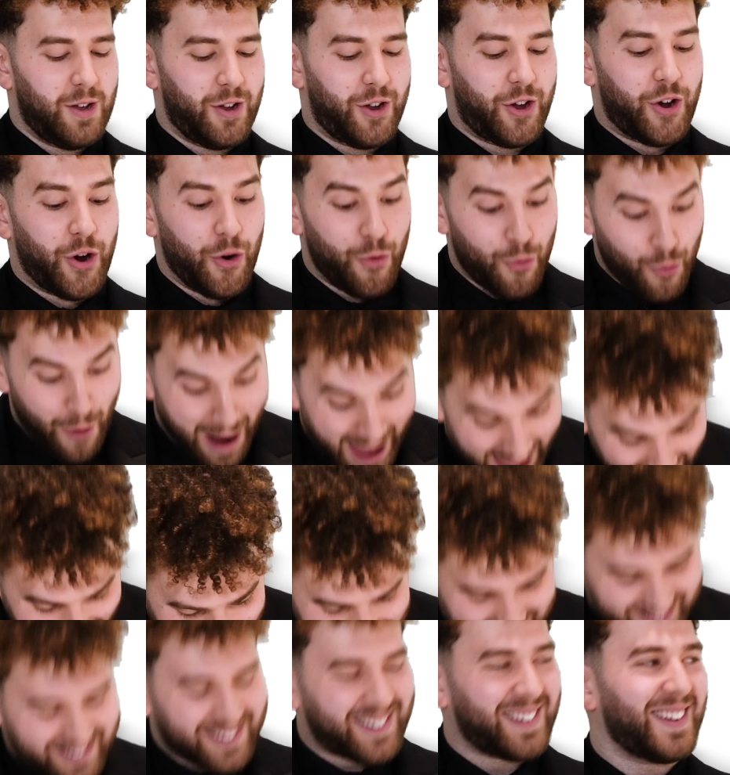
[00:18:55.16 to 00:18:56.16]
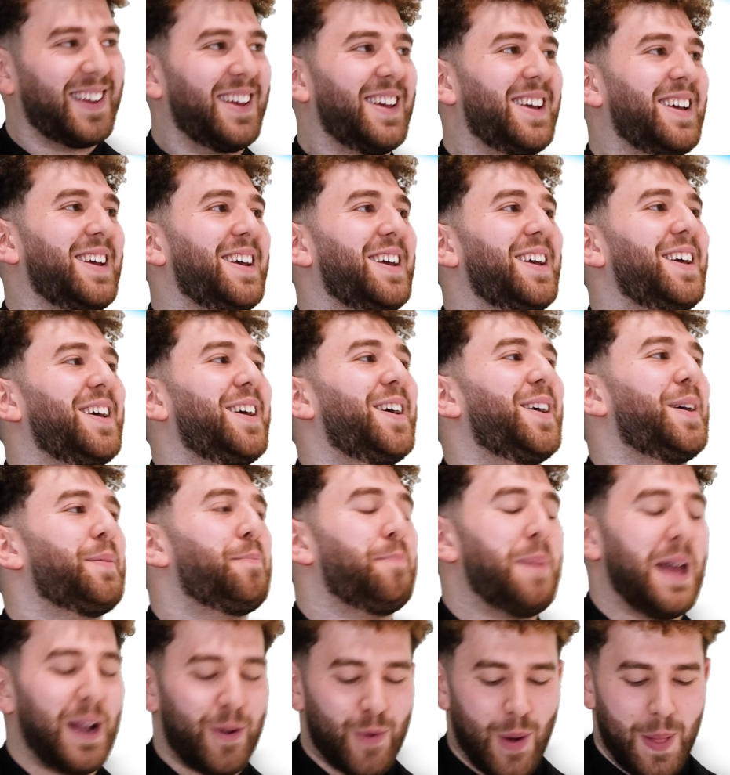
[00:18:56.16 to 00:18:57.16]
Correct.
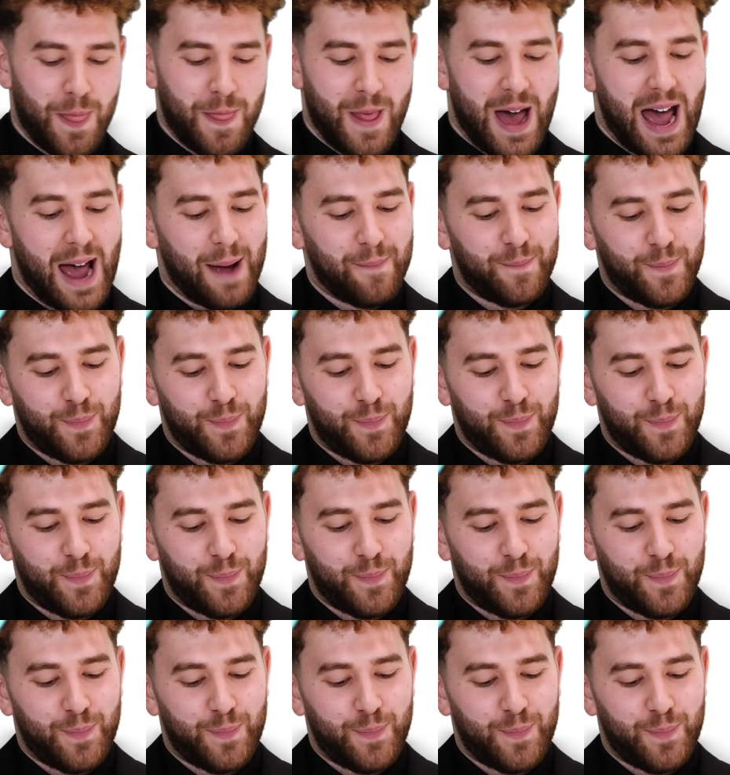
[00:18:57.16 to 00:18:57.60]
Big one that.